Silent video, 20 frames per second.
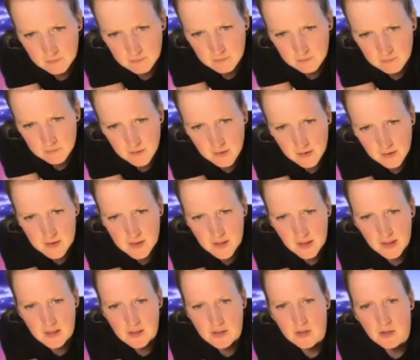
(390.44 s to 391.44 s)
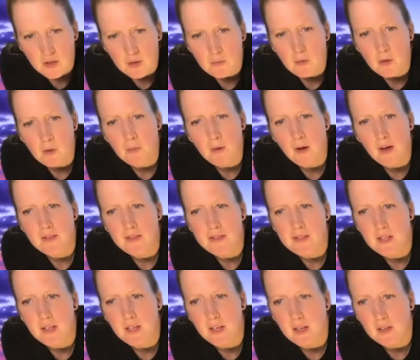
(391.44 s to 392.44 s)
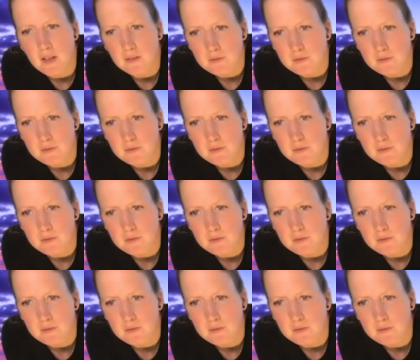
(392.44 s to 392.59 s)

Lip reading: Let's take 2 more breaths here.